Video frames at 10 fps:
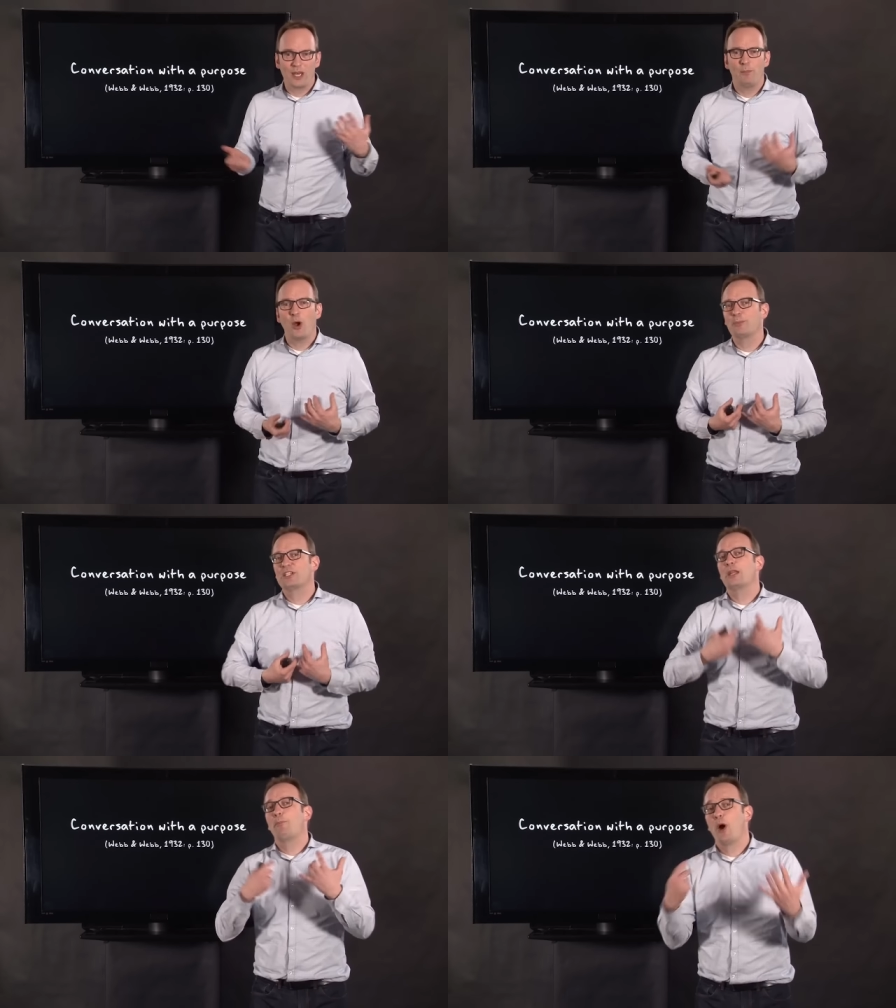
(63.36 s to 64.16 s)
with a
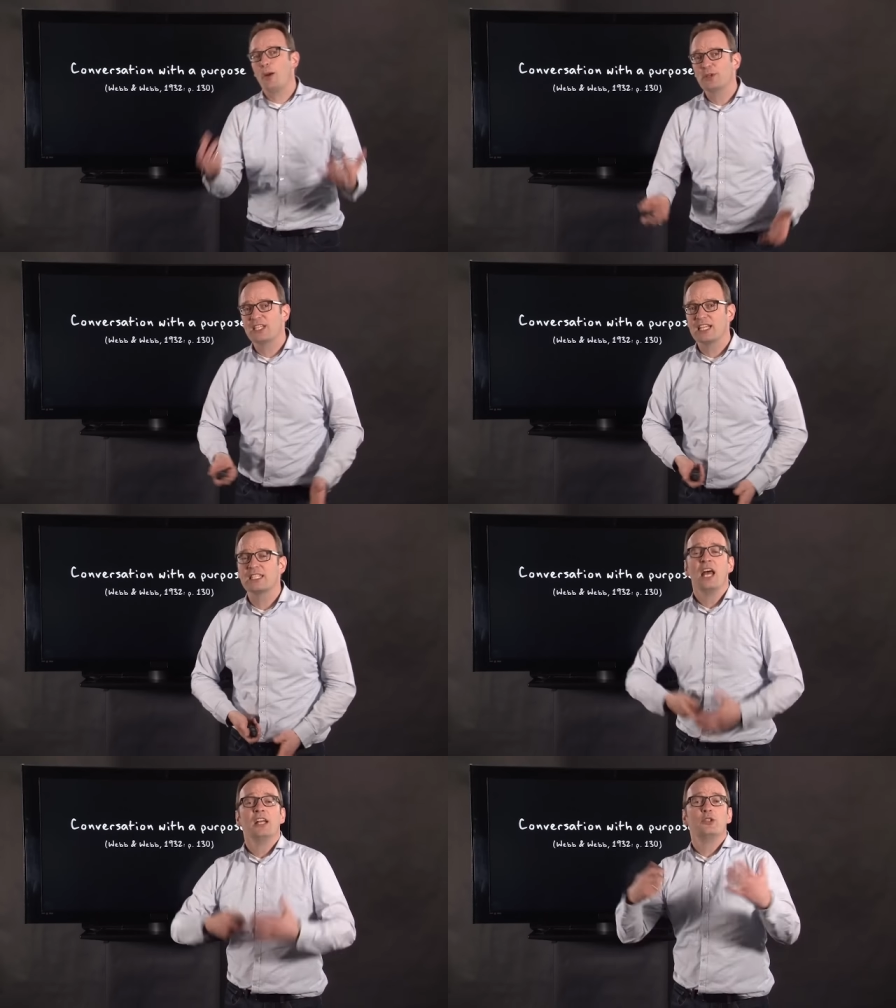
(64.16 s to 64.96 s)
purpose. And the purpose
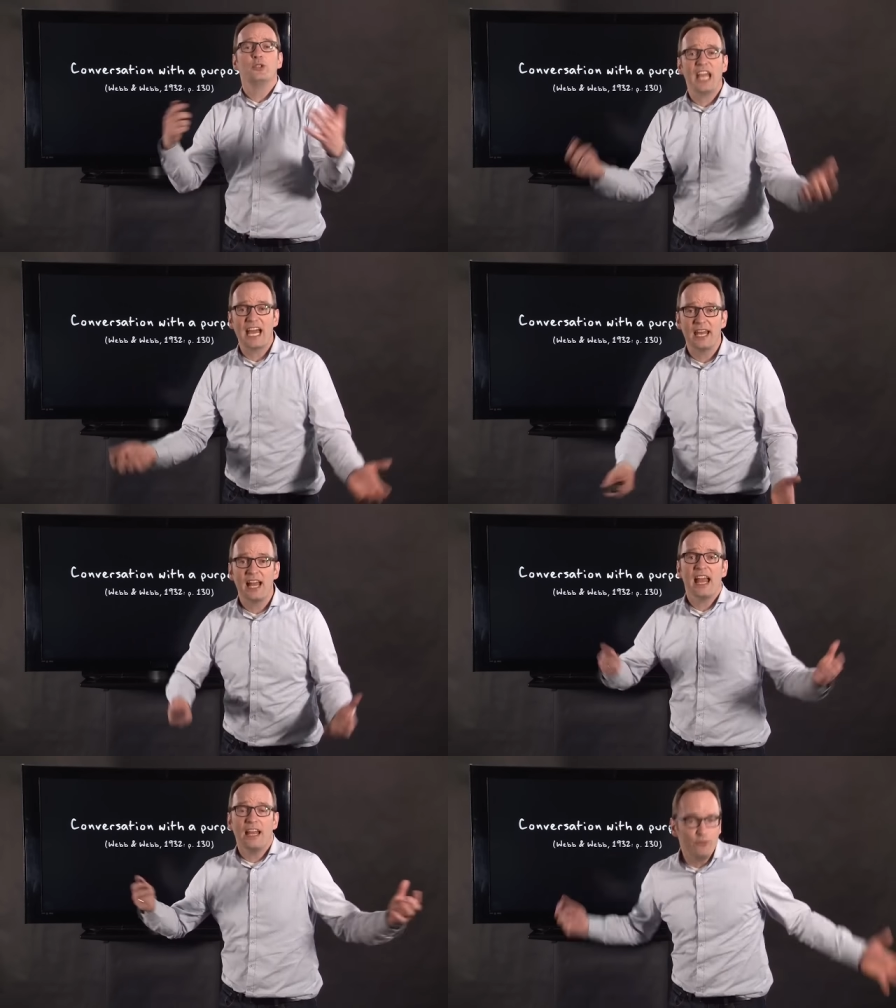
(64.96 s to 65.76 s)
is to
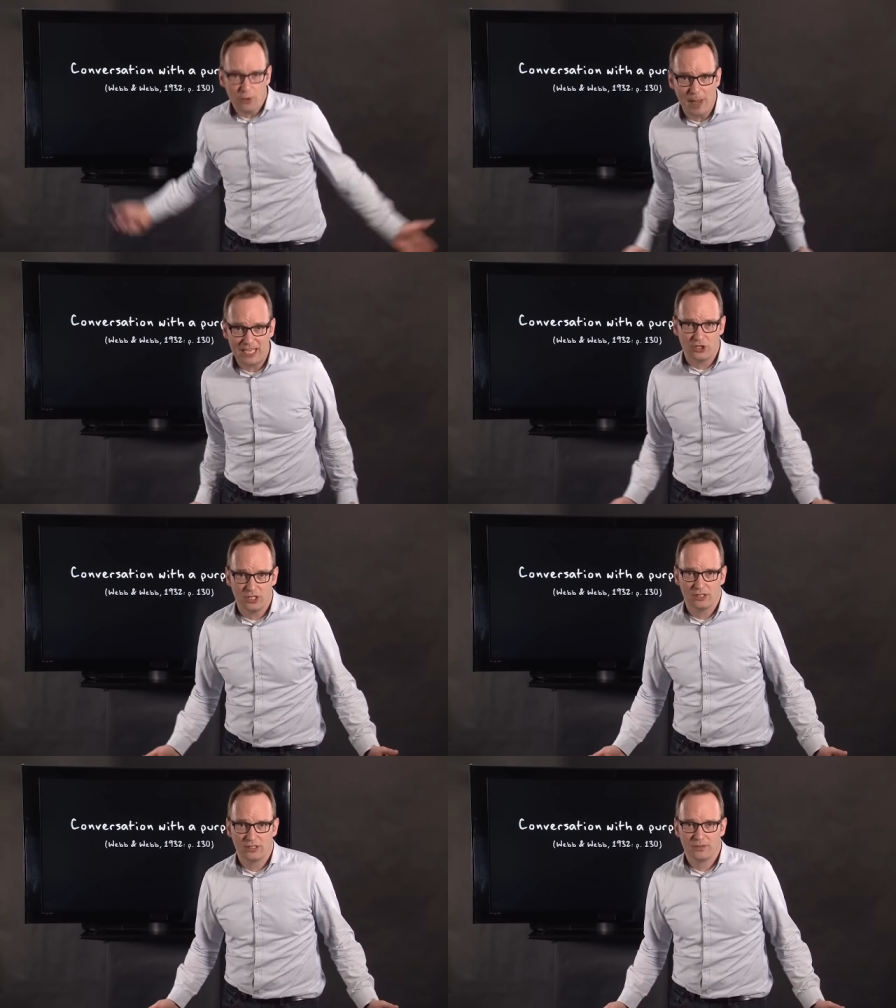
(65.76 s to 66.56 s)
gather
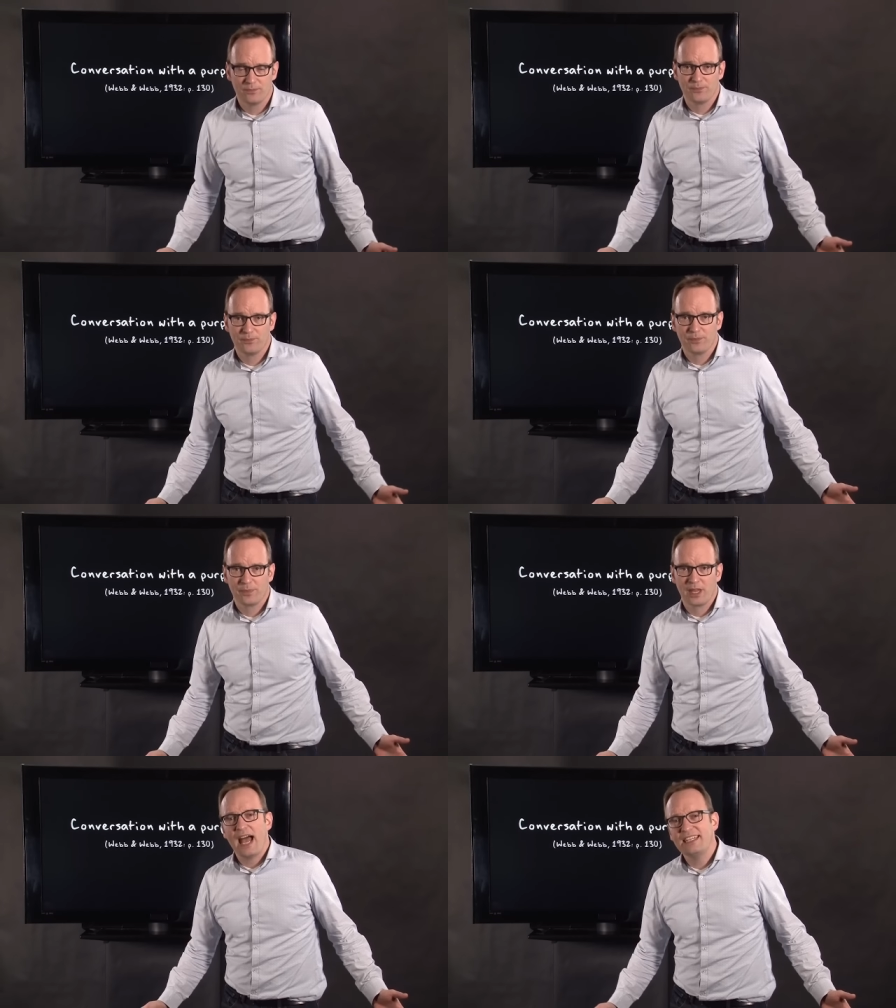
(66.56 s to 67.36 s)
information.
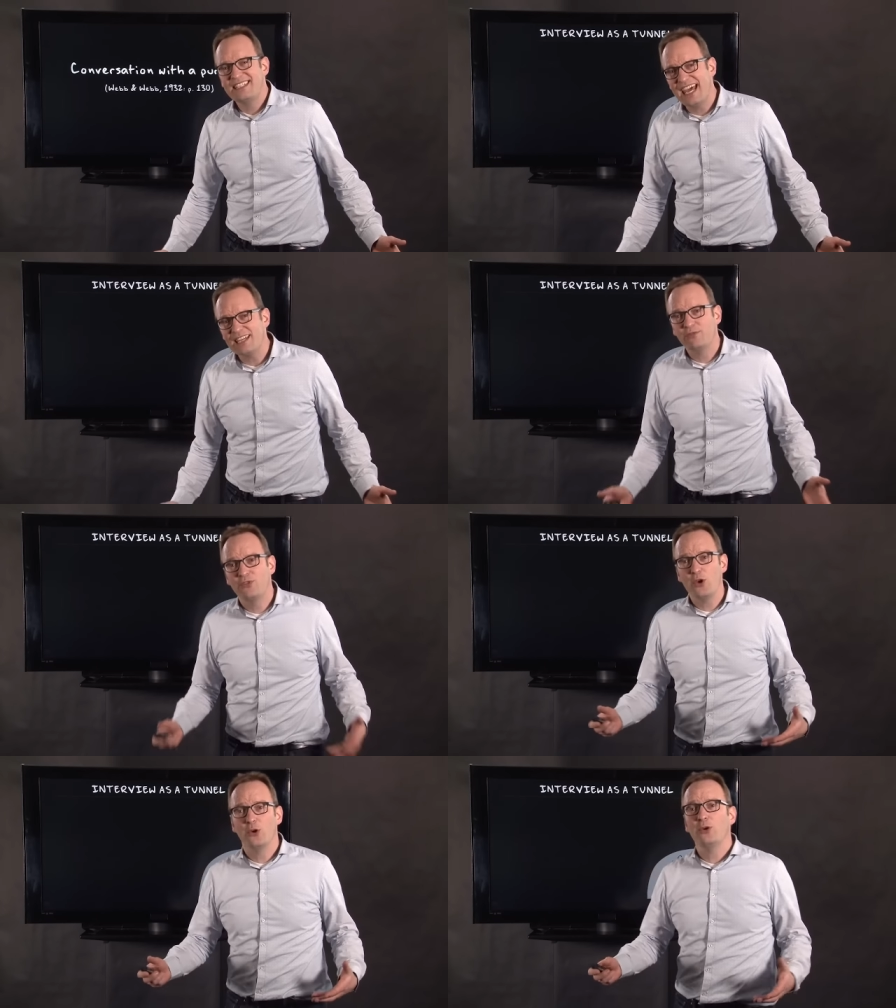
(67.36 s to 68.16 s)
And that
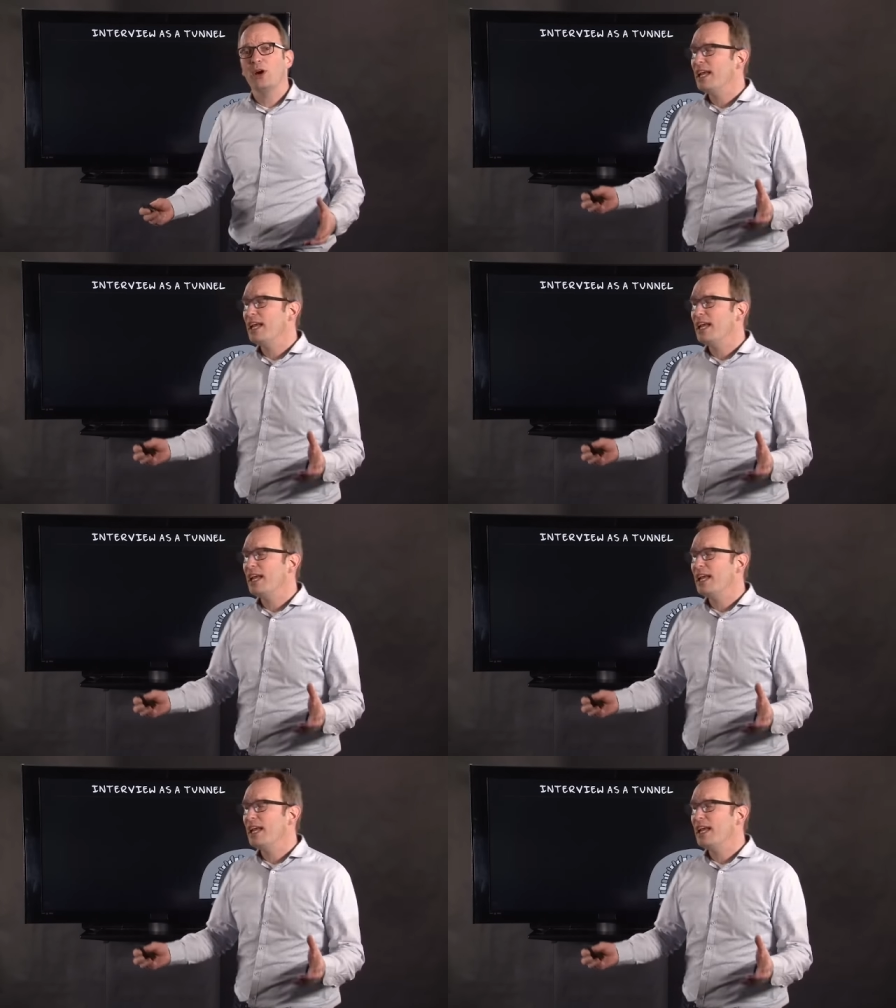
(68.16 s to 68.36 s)
view